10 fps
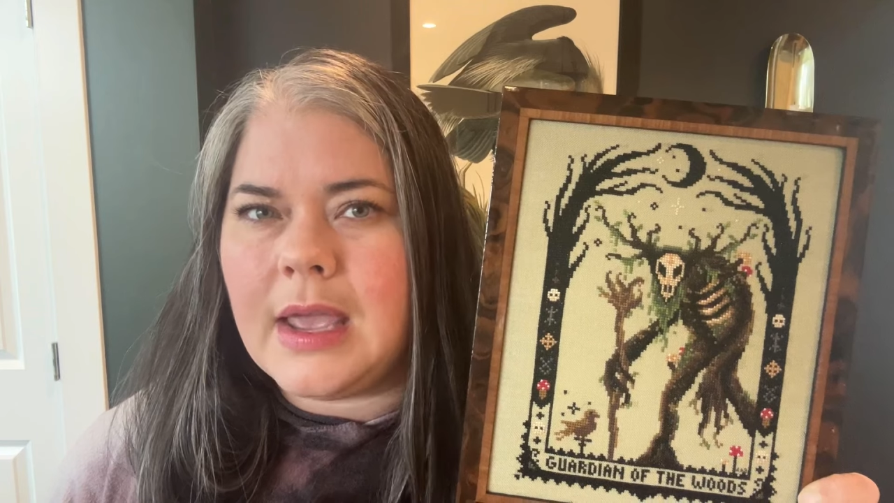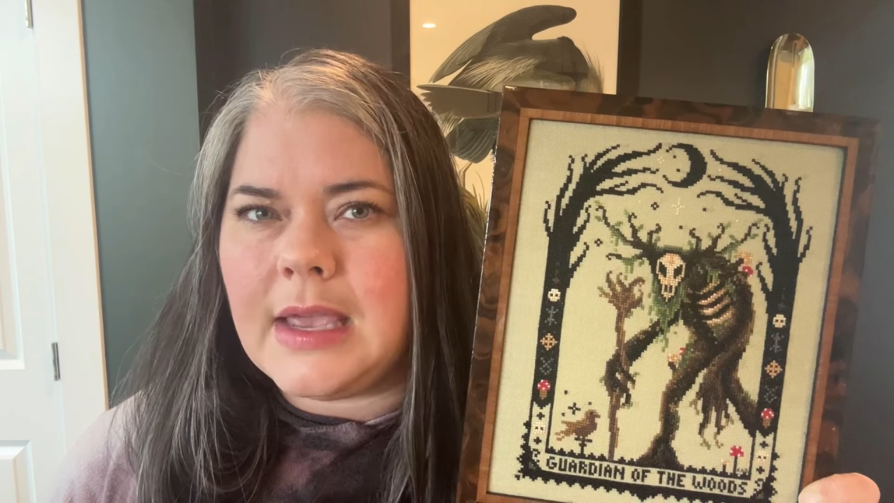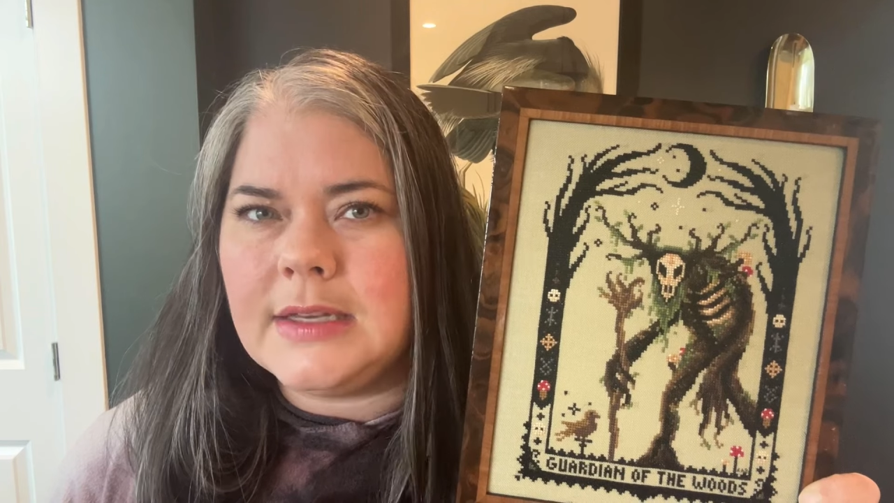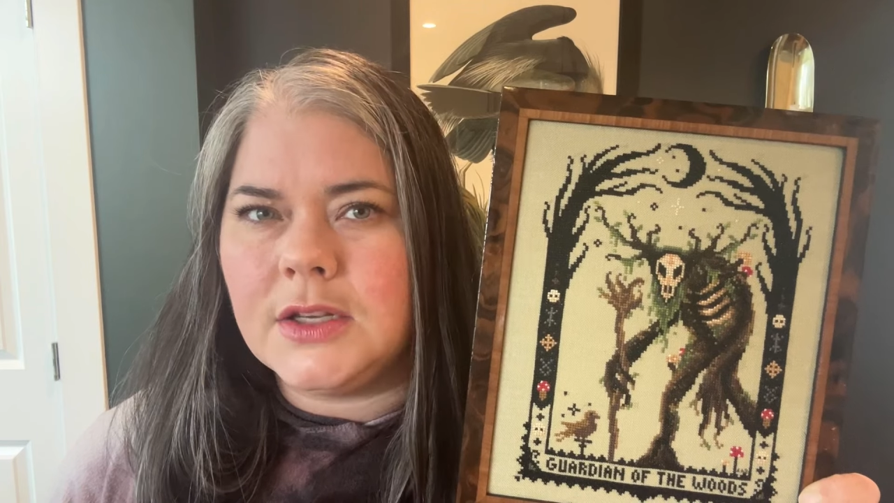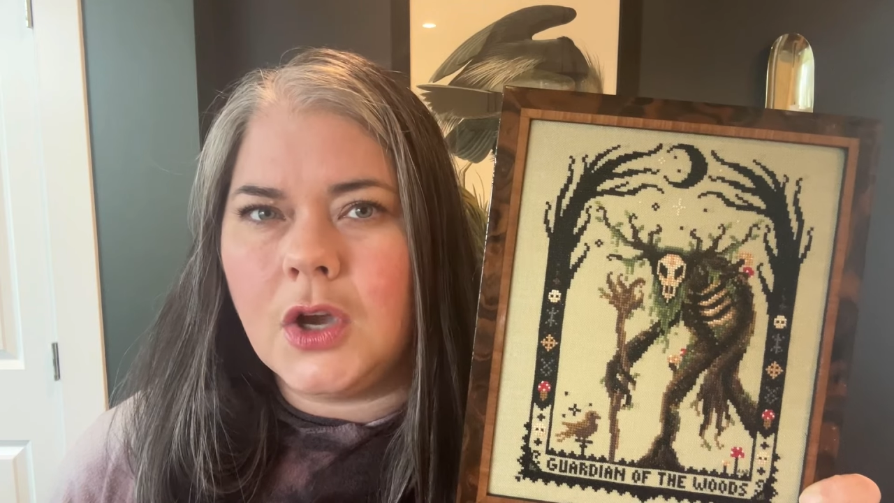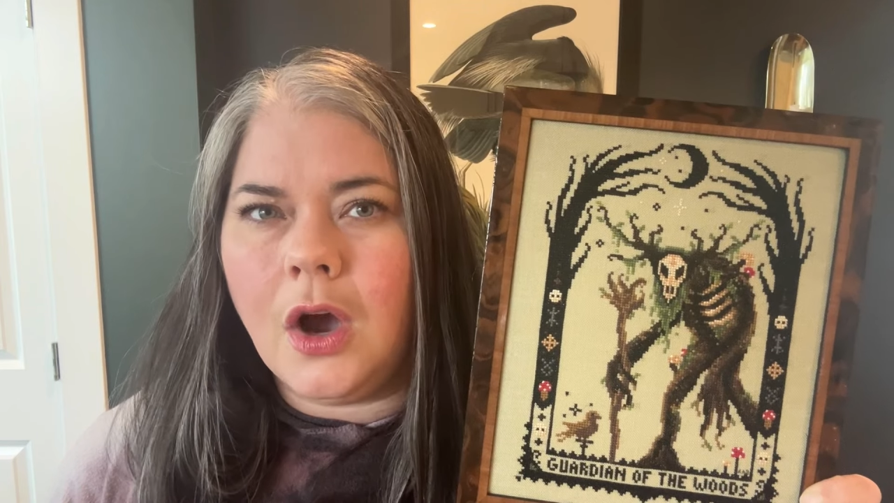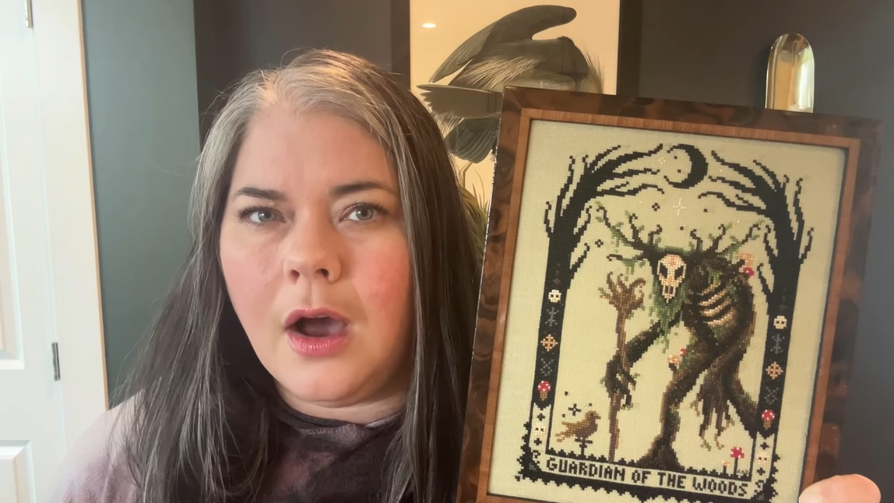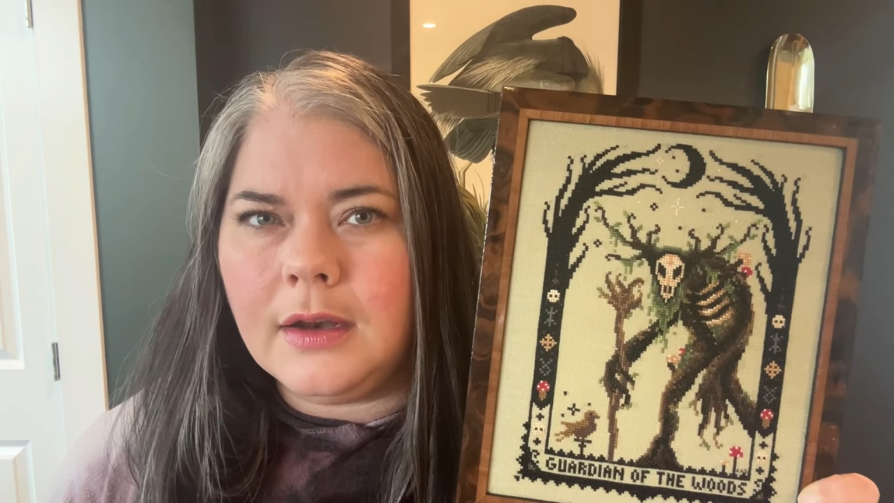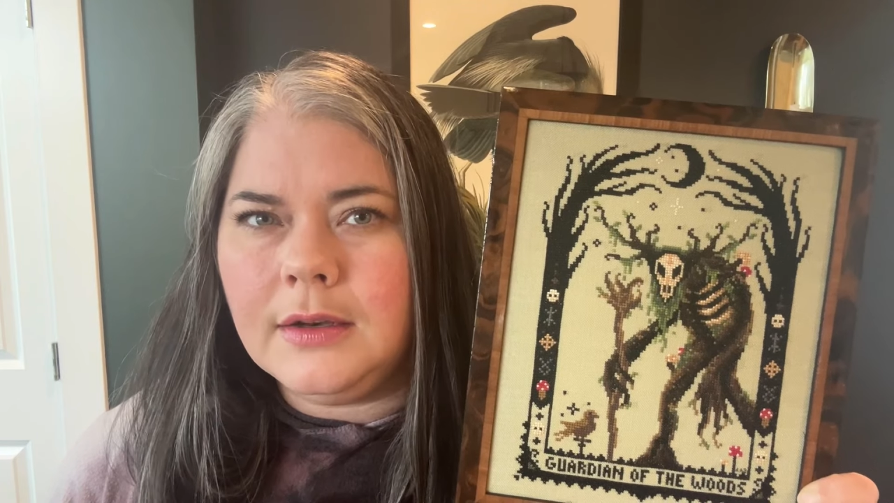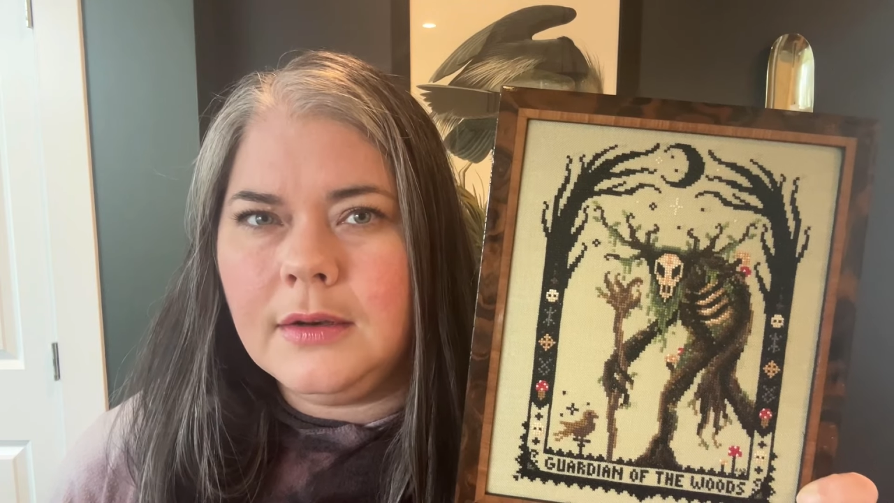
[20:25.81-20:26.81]
8
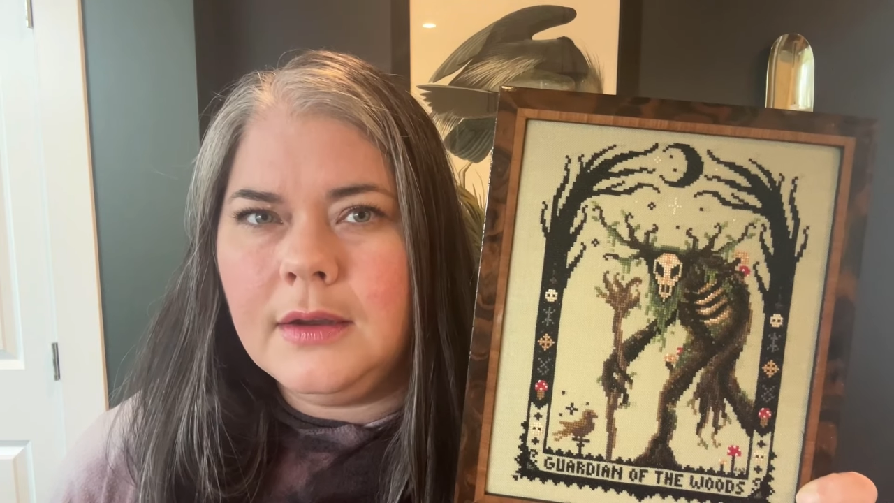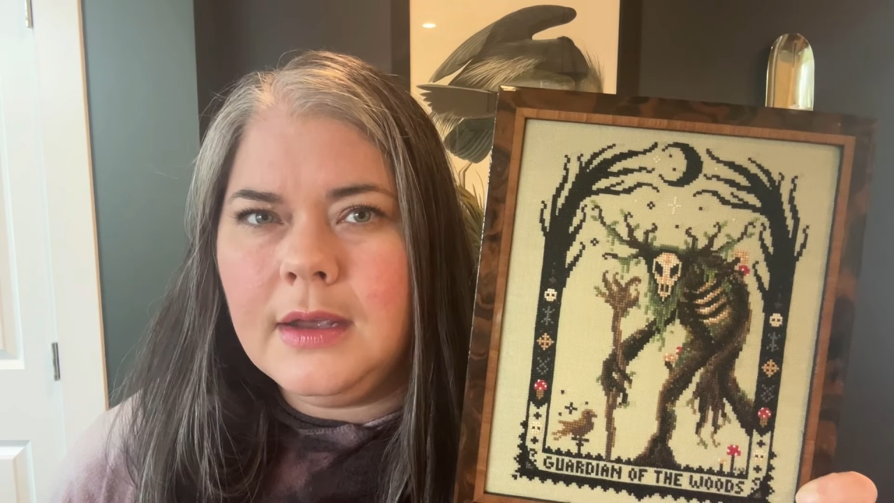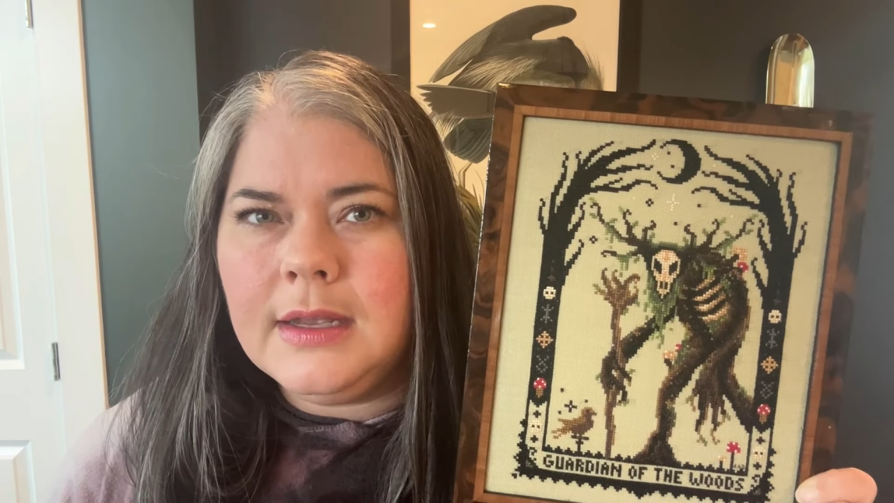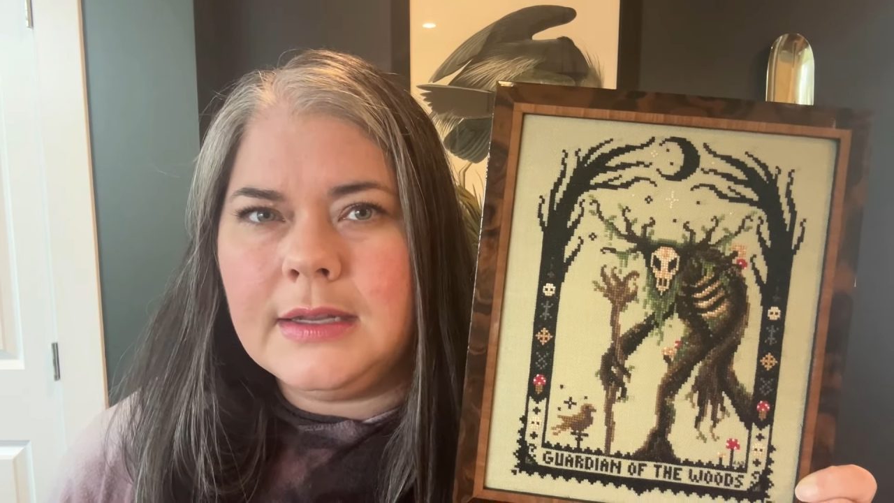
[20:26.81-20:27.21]
cotton,